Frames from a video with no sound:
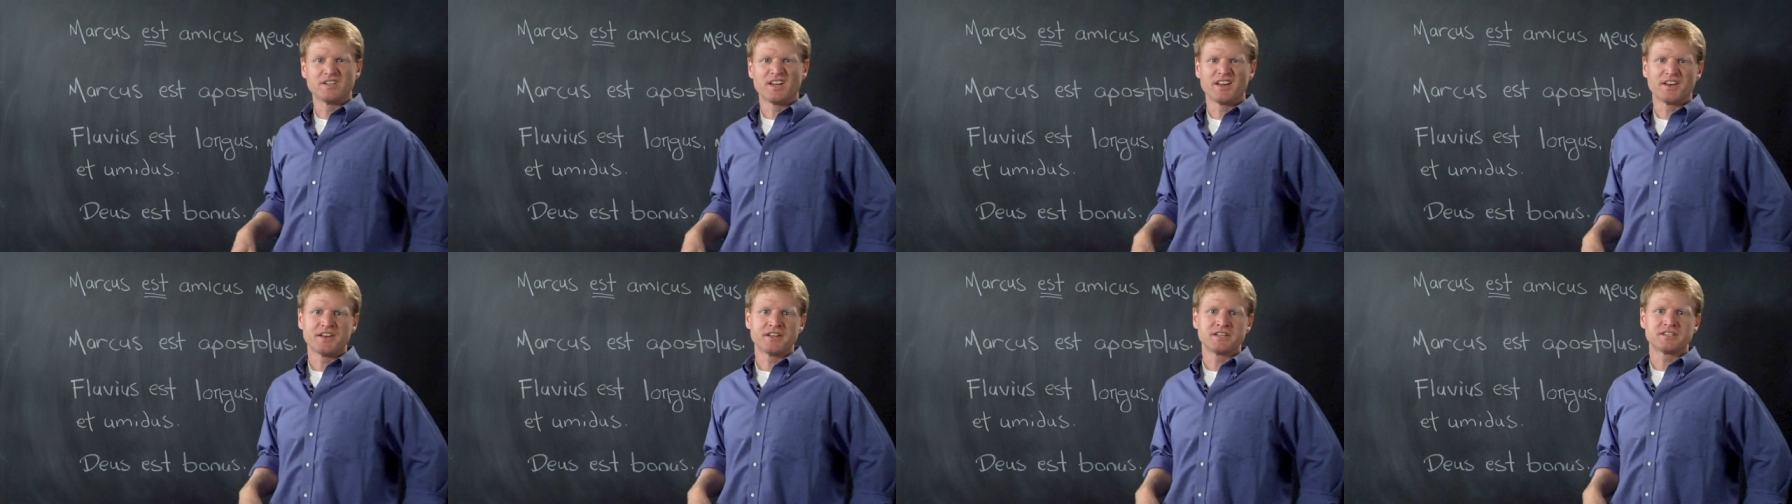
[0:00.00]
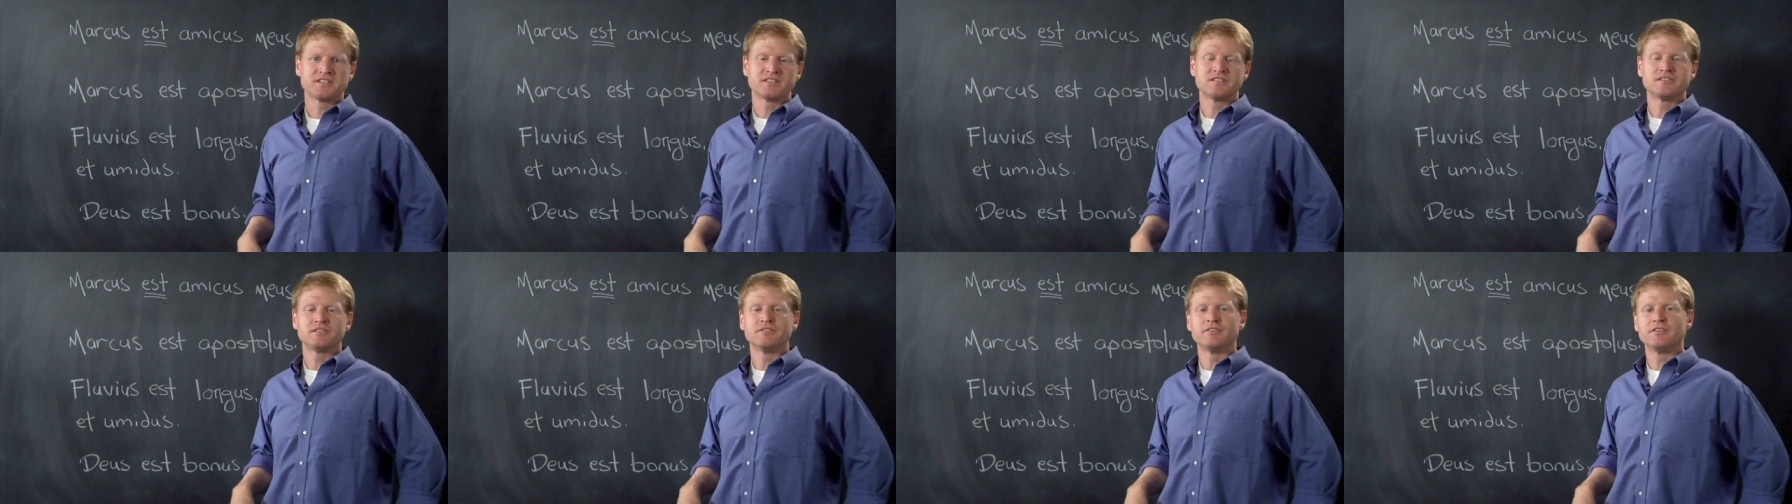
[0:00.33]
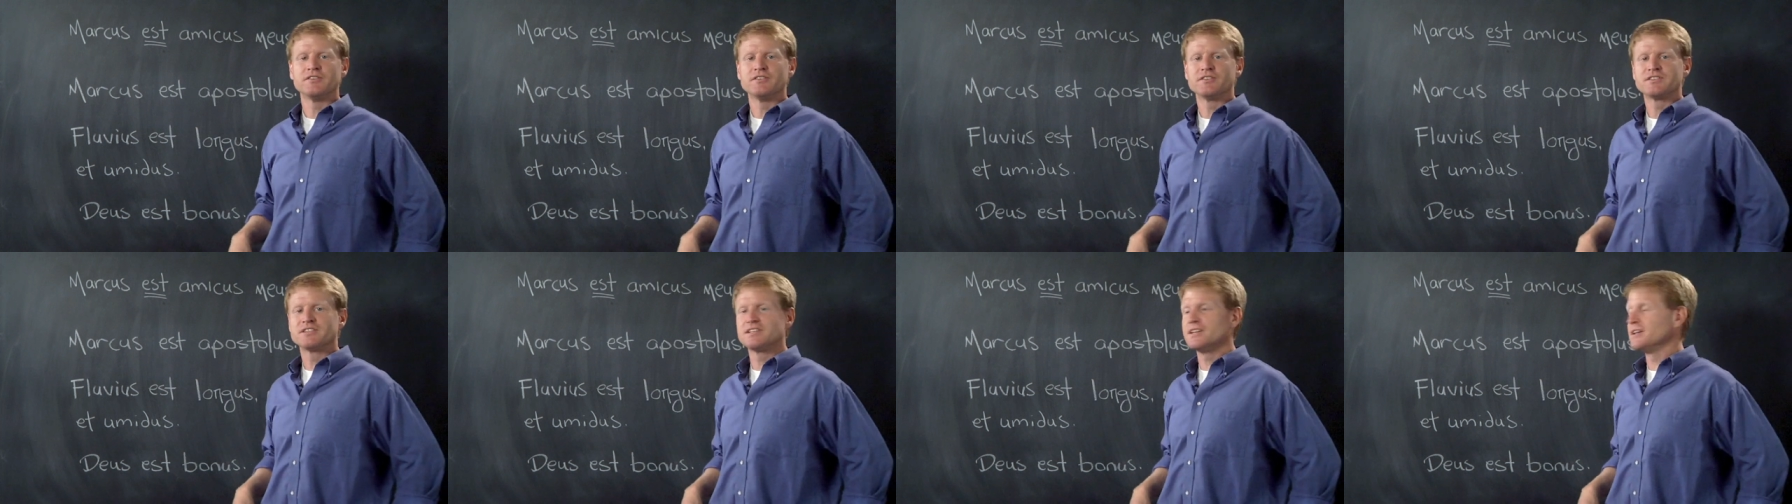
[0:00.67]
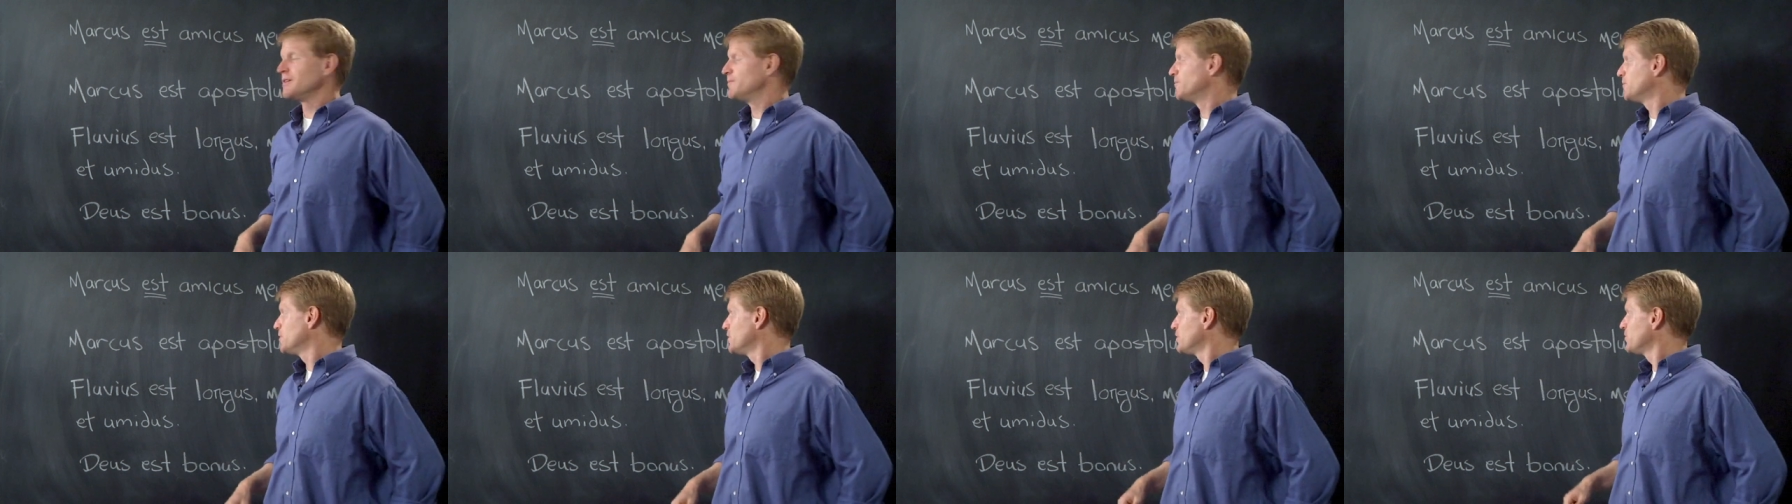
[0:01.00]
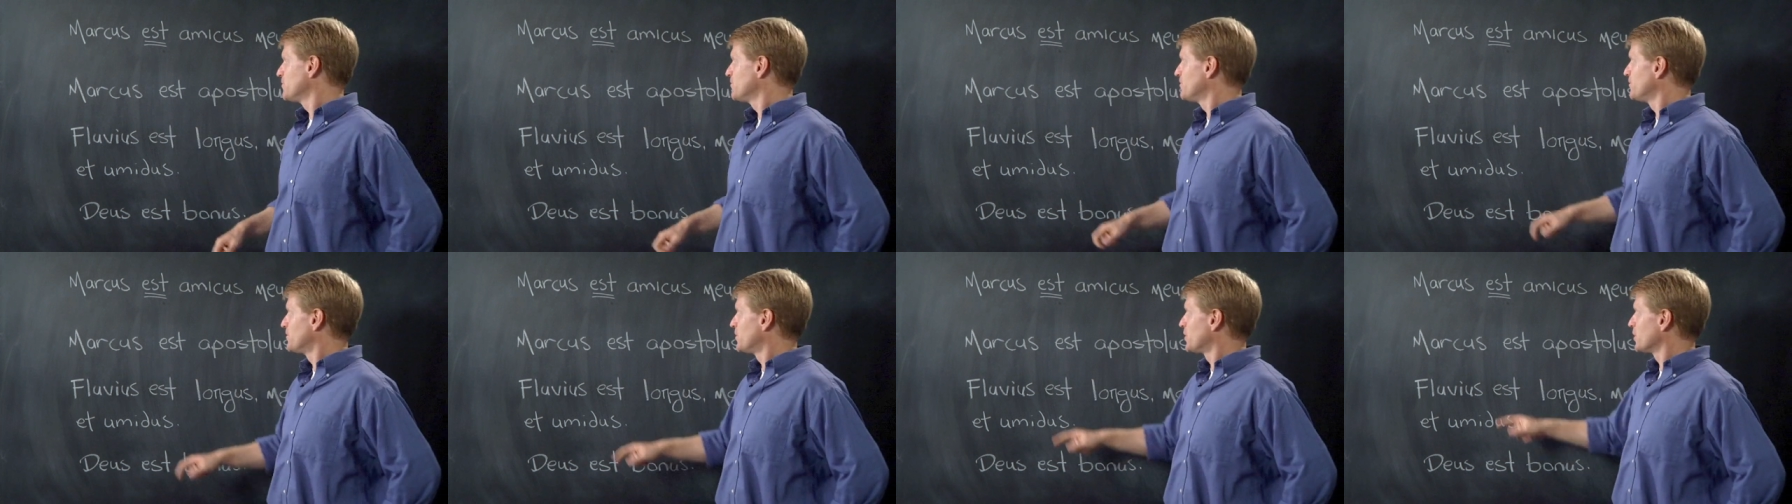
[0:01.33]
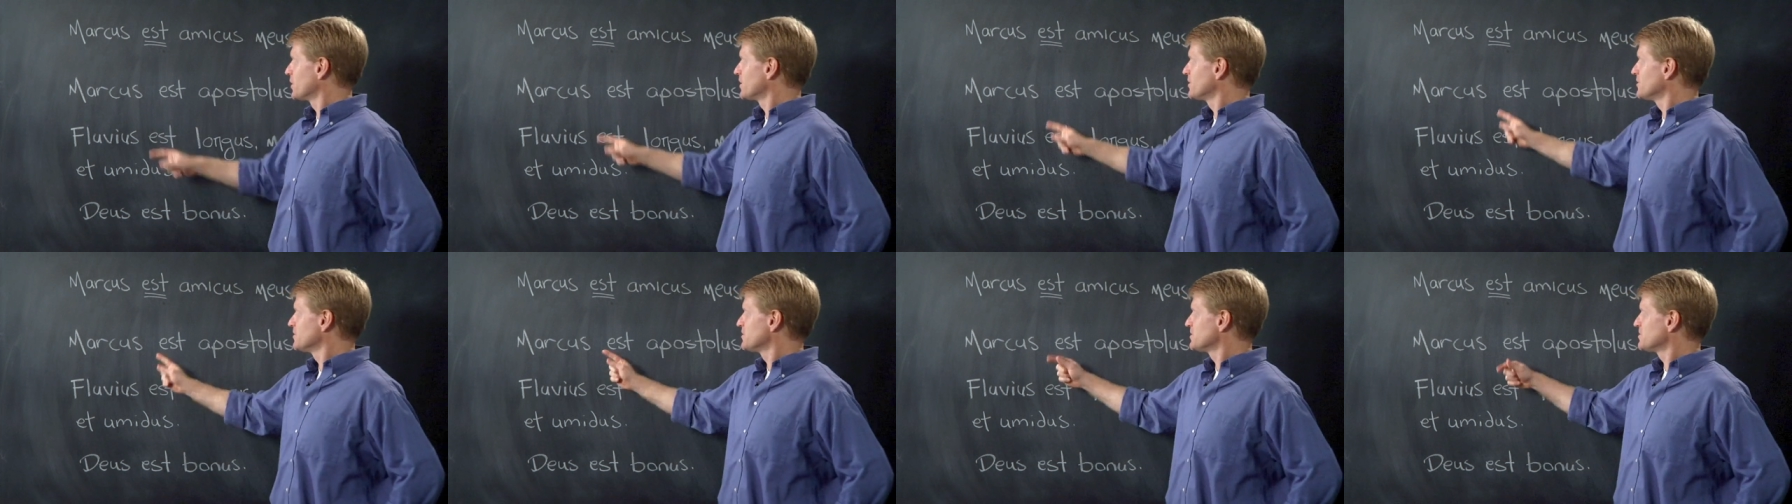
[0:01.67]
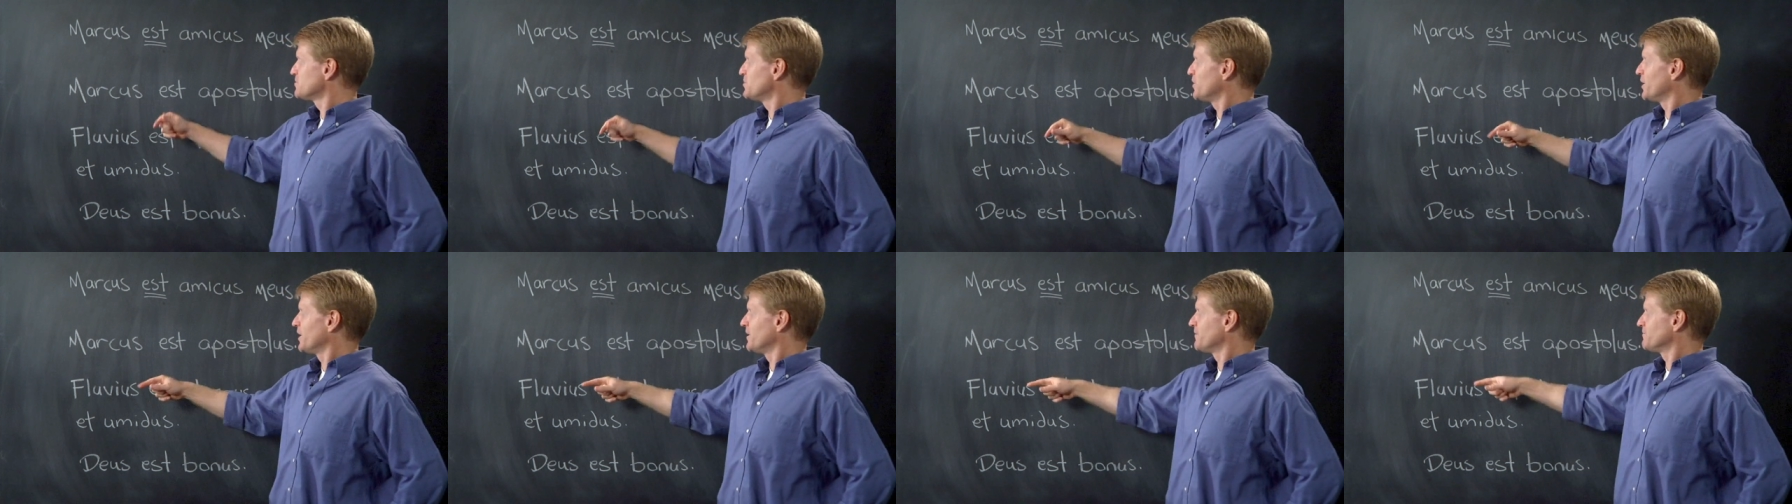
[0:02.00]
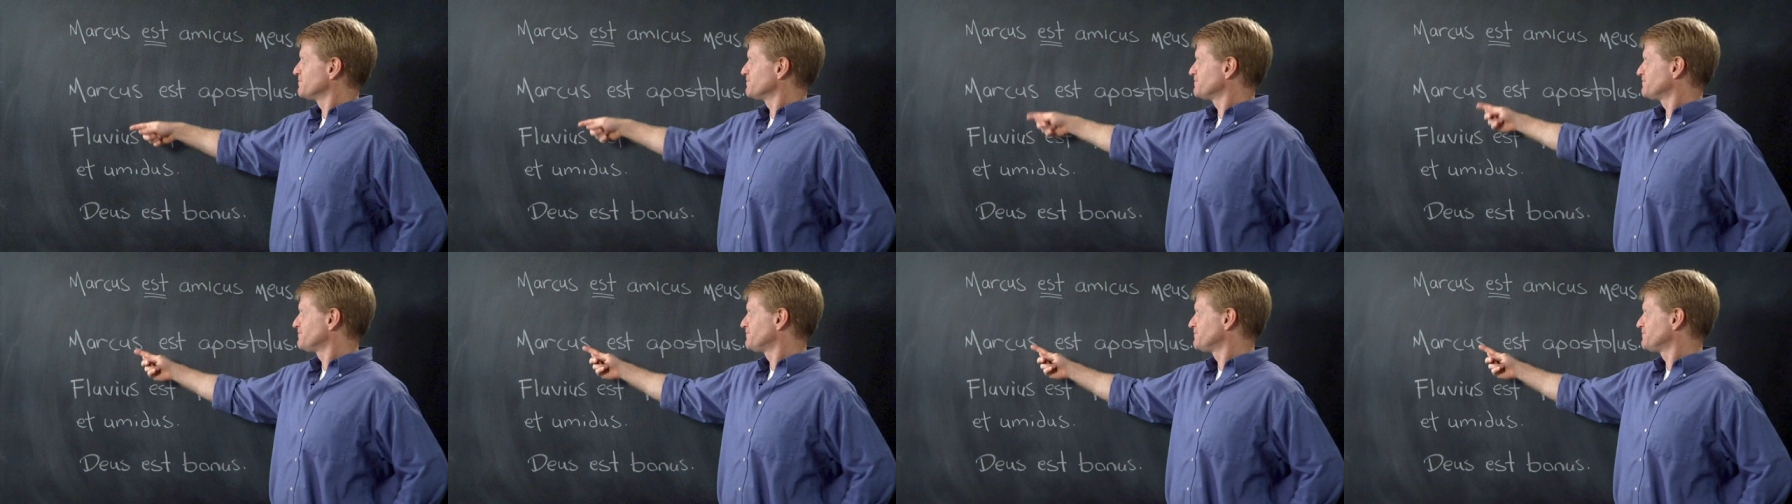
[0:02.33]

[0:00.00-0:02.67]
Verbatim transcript: Not necessarily the same Marcus, but